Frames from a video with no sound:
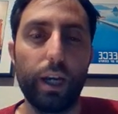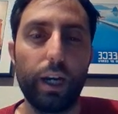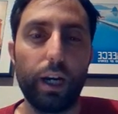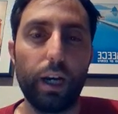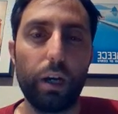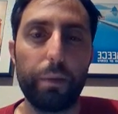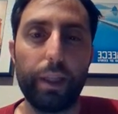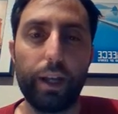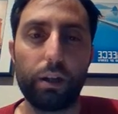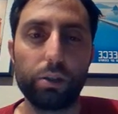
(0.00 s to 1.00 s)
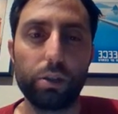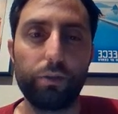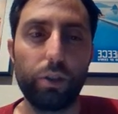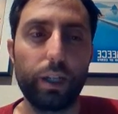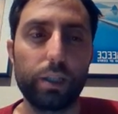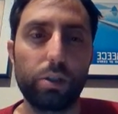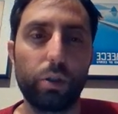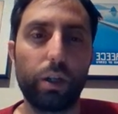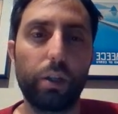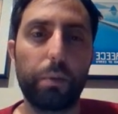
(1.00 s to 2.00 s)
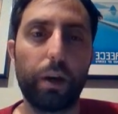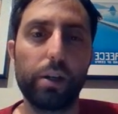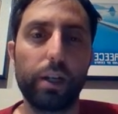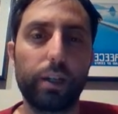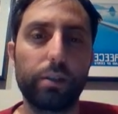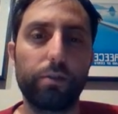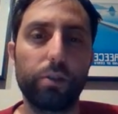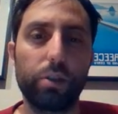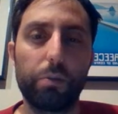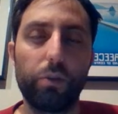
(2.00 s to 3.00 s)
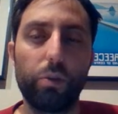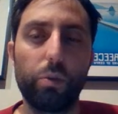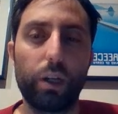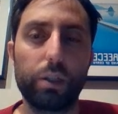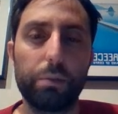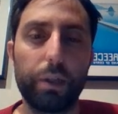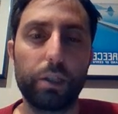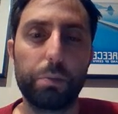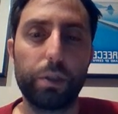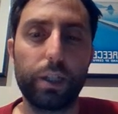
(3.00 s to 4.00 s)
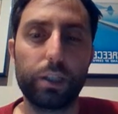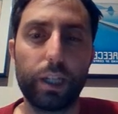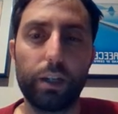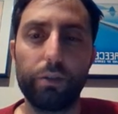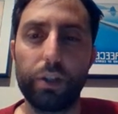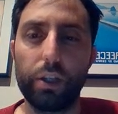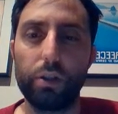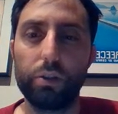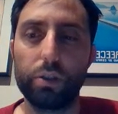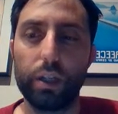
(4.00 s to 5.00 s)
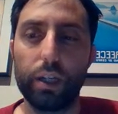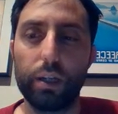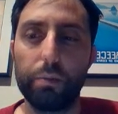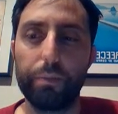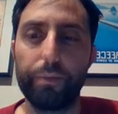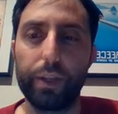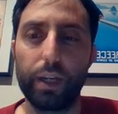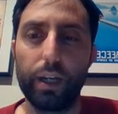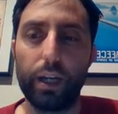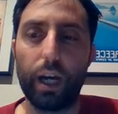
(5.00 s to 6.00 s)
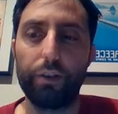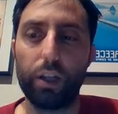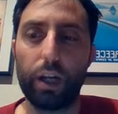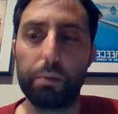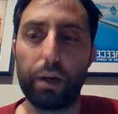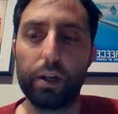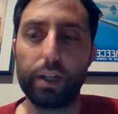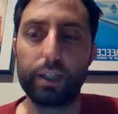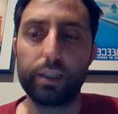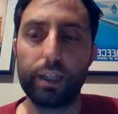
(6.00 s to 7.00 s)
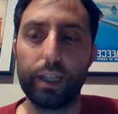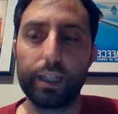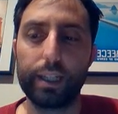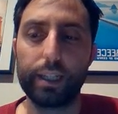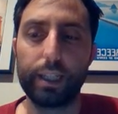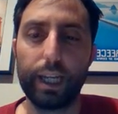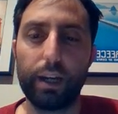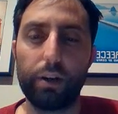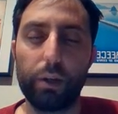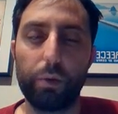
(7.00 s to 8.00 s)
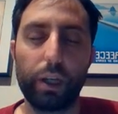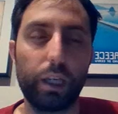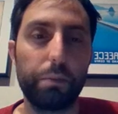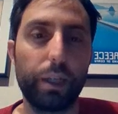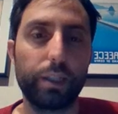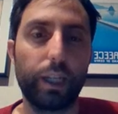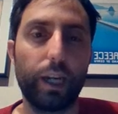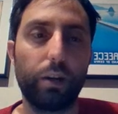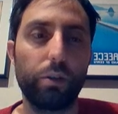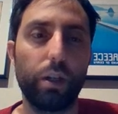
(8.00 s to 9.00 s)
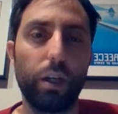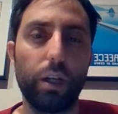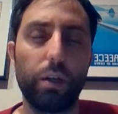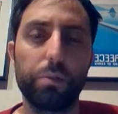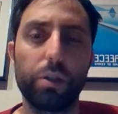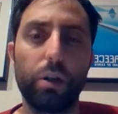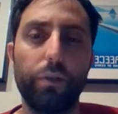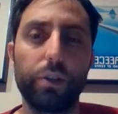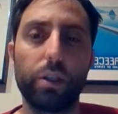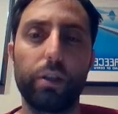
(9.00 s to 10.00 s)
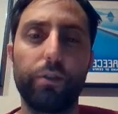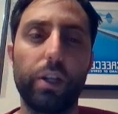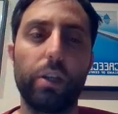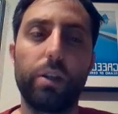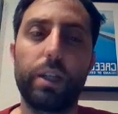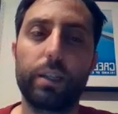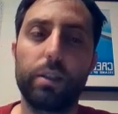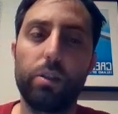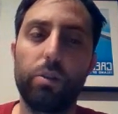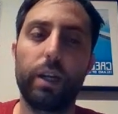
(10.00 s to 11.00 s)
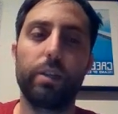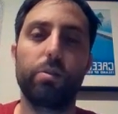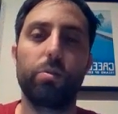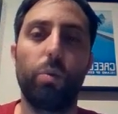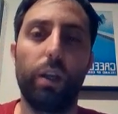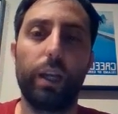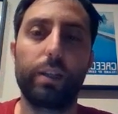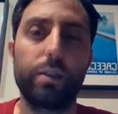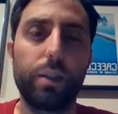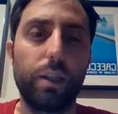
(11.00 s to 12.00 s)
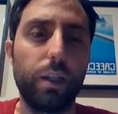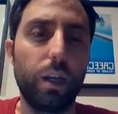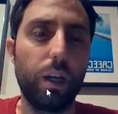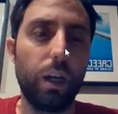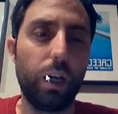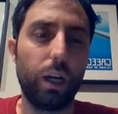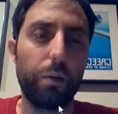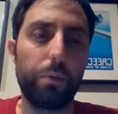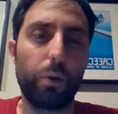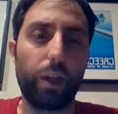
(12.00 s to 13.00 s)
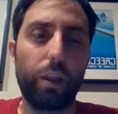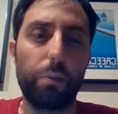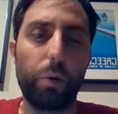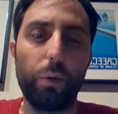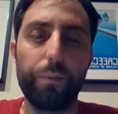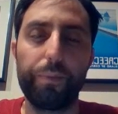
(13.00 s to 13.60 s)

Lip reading: And then also, if you guys enjoyed other Modern decks, for some of you who watched my Esper Death Shadow videos, I have a lot of Modern decks that I like testing out and I want to keep testing out. So if there's other decks that you guys would like to see, throw that in the poll.